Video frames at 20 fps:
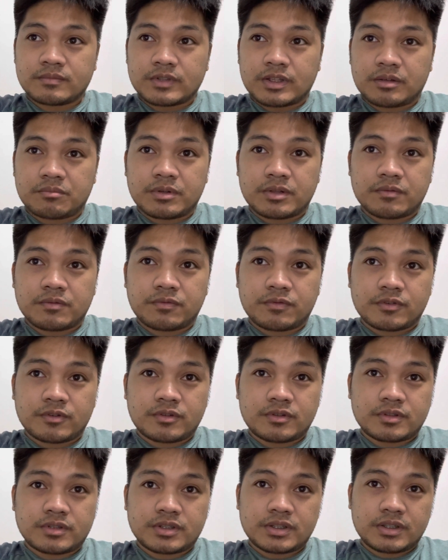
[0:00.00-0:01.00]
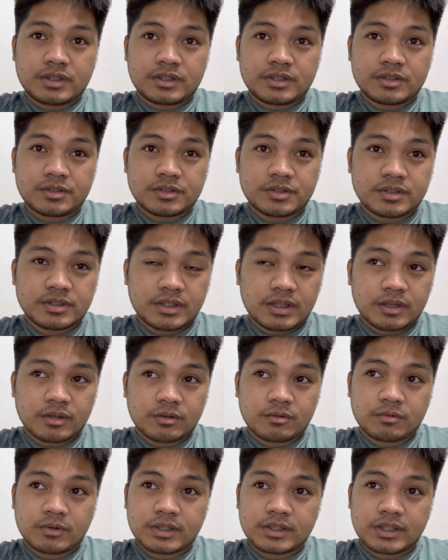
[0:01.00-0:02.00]
But for serious
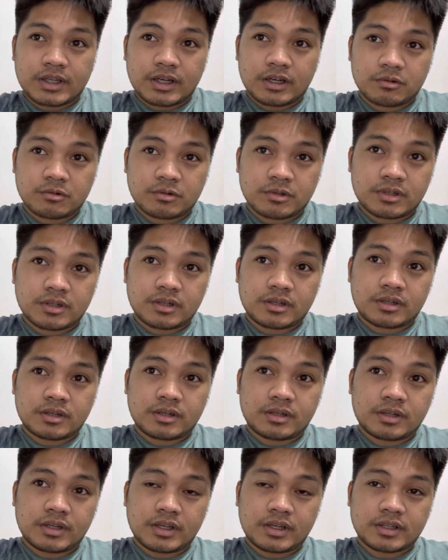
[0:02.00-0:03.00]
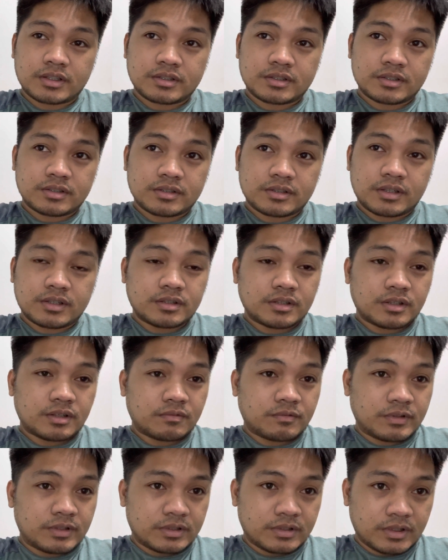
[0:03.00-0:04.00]
like 1 hour exercise,
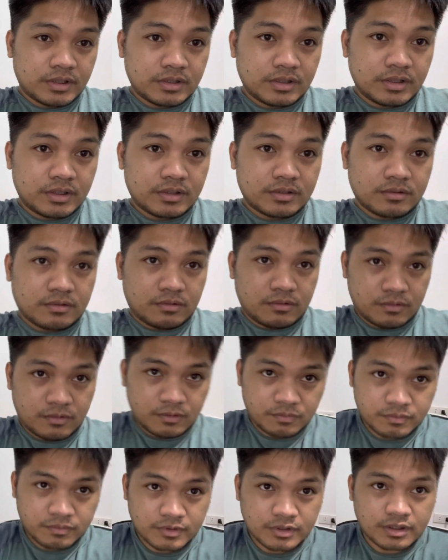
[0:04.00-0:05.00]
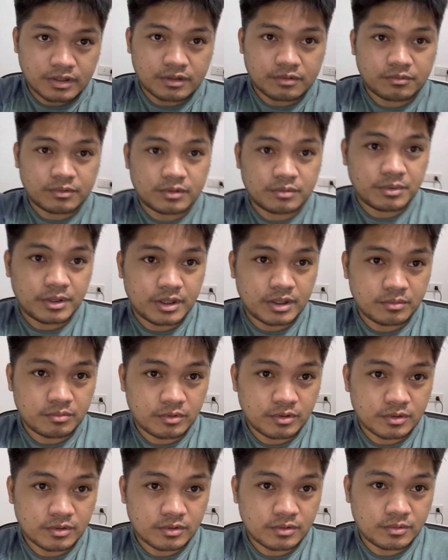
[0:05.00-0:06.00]
haven't tried it. So hopefully I will be
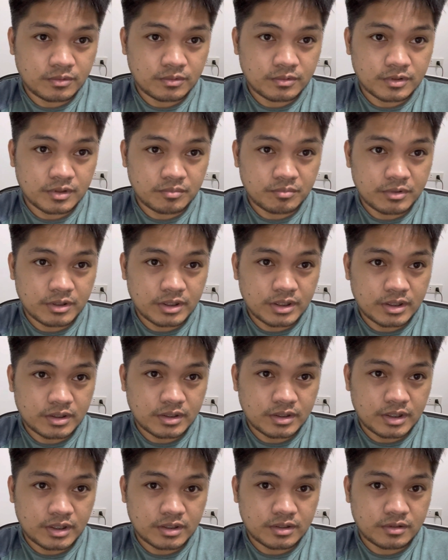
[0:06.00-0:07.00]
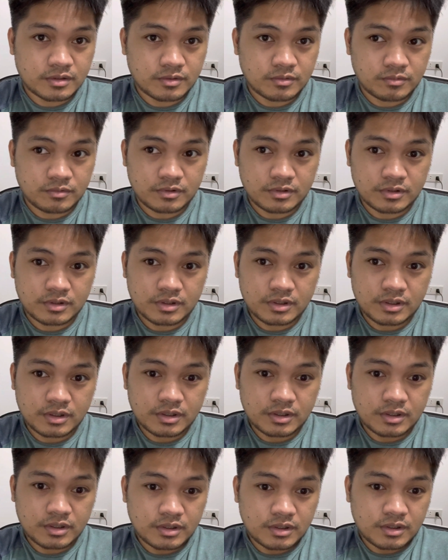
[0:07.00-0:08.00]
able to do something like that soon.
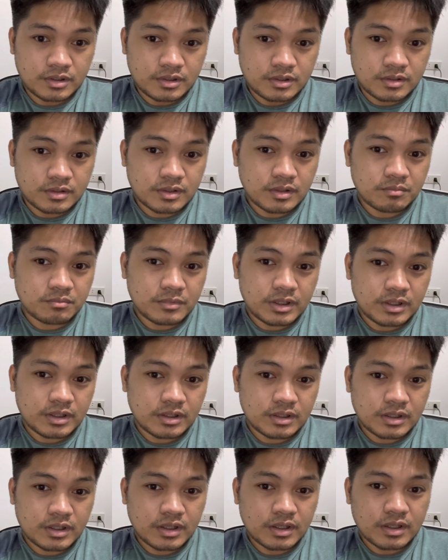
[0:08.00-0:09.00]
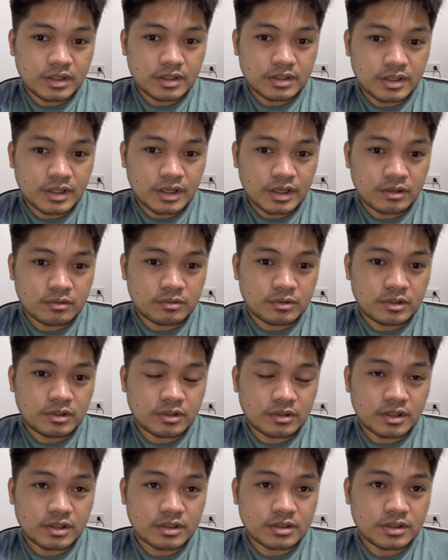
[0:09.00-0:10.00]
Something like an hour
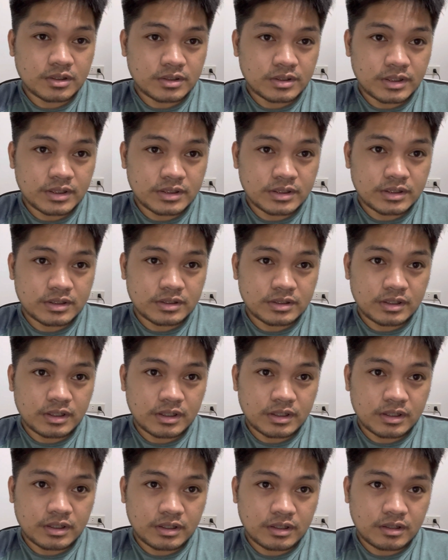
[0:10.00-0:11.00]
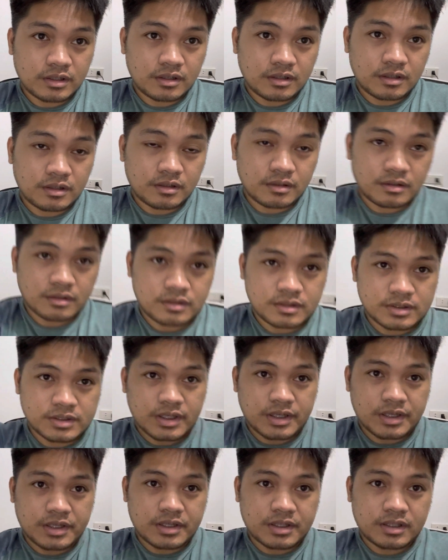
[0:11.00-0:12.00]
long exercise is like
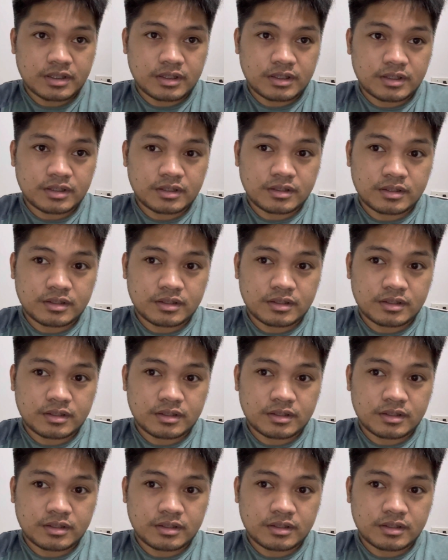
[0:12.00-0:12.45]
cycling.